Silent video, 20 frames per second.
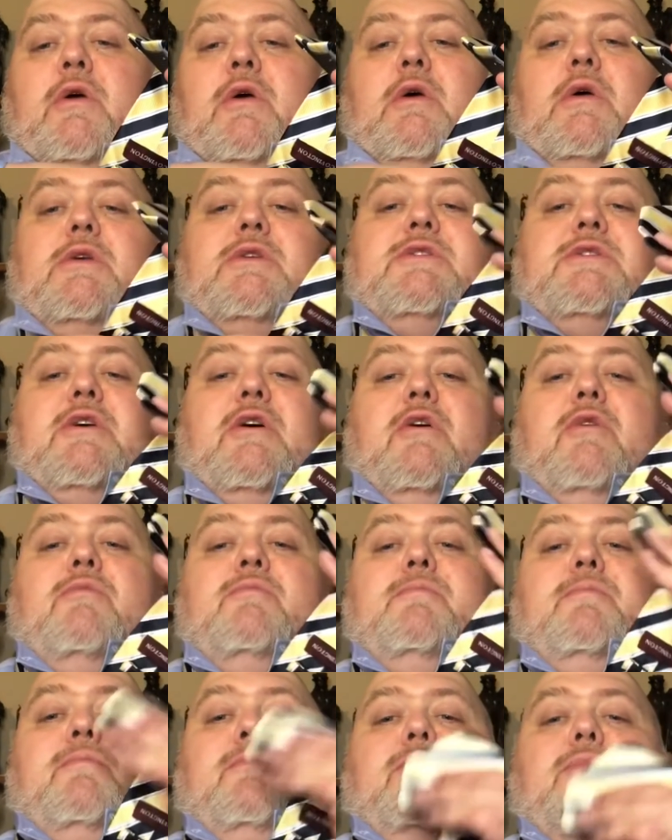So
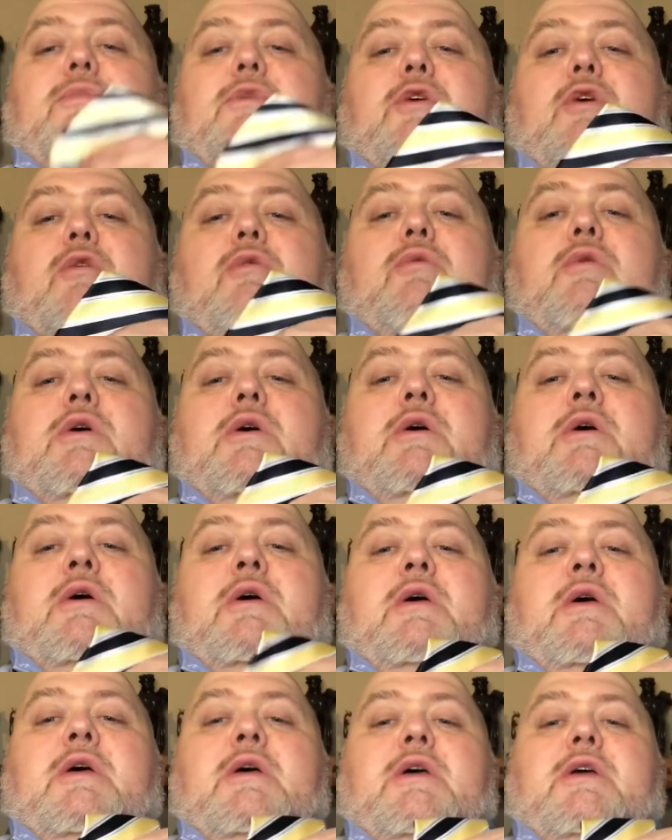go
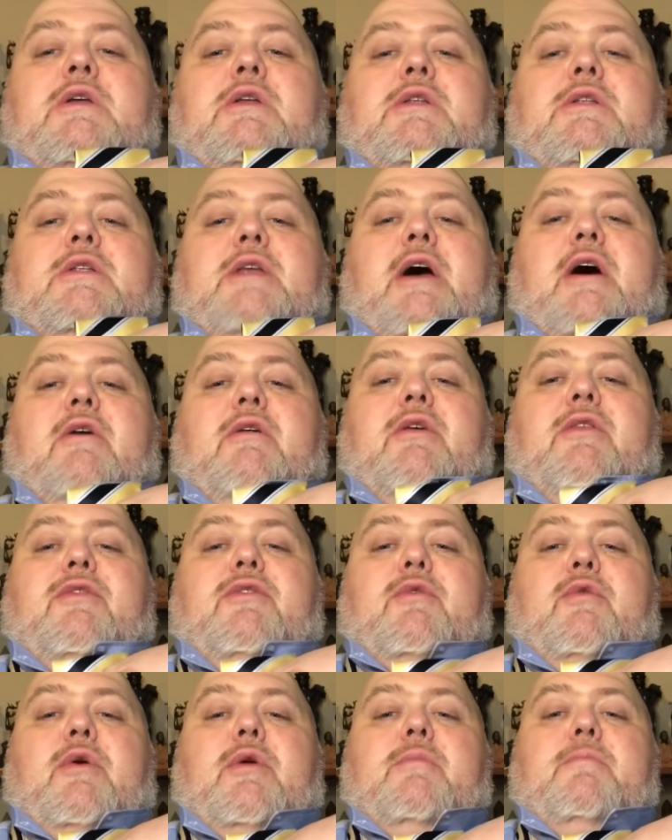down and through
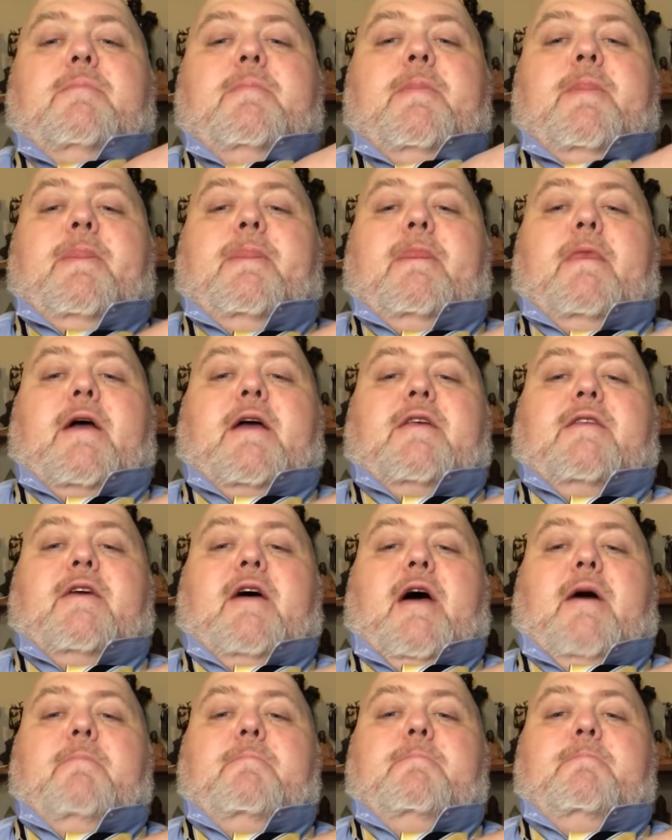it like that,
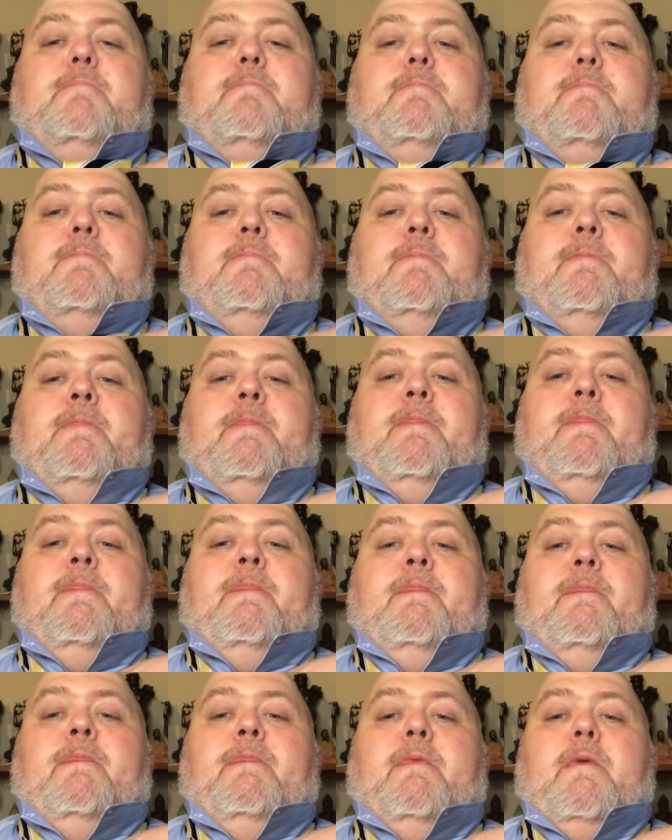
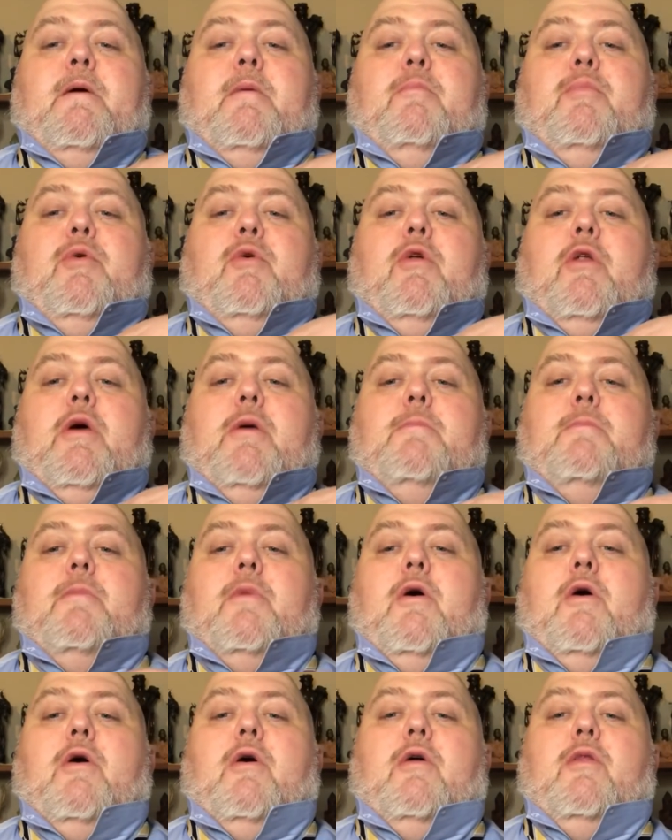and pull it
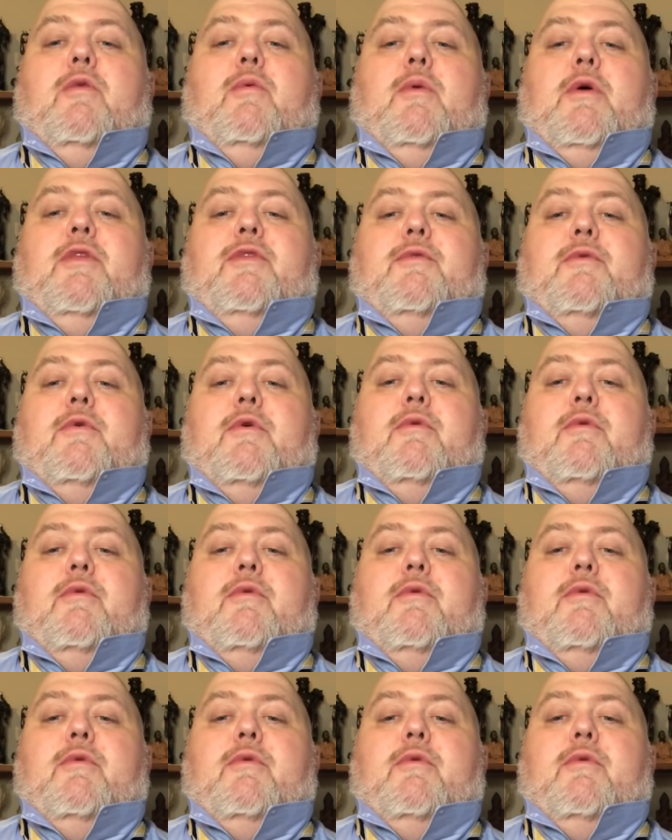all the way through